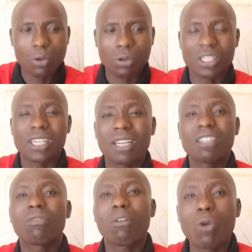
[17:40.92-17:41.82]
was
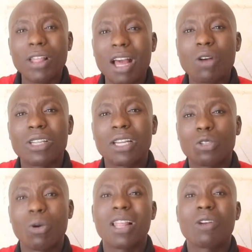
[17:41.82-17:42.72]
increased from 1,000
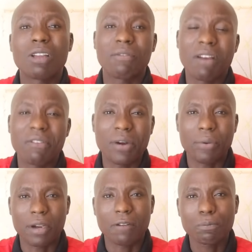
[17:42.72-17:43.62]
to
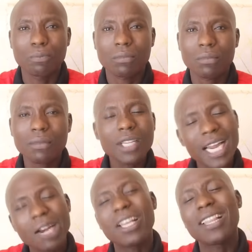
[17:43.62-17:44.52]
1,500.
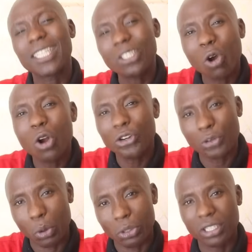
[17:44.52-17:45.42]
Now, in the toll
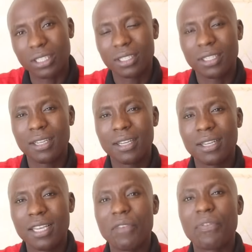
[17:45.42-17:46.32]
road,
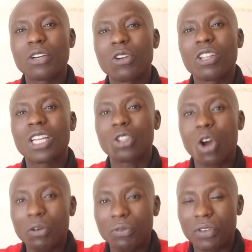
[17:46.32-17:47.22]
if you include the
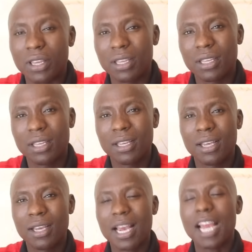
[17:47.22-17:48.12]
toll fee
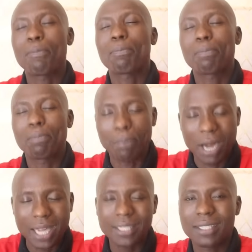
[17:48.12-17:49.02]
and
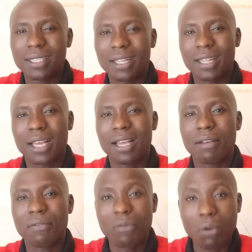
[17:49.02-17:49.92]
plus
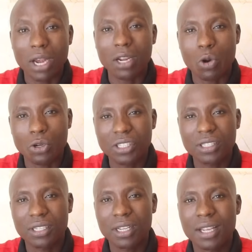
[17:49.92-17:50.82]
the fuel
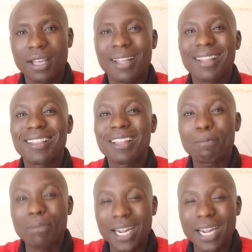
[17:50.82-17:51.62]
costs, the